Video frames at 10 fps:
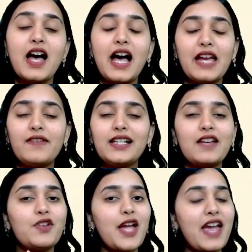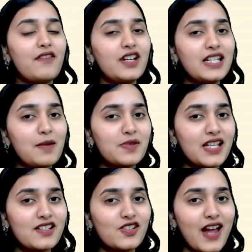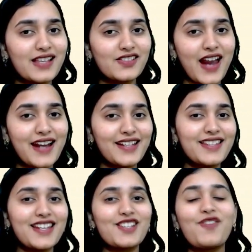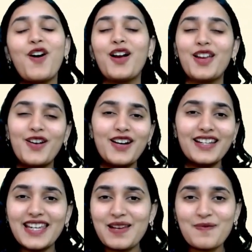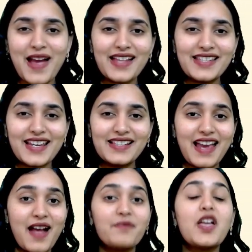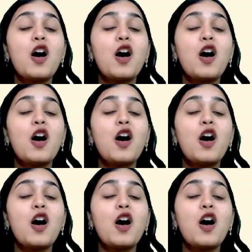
I will give you every tips and strategies for your KEAM maths exam,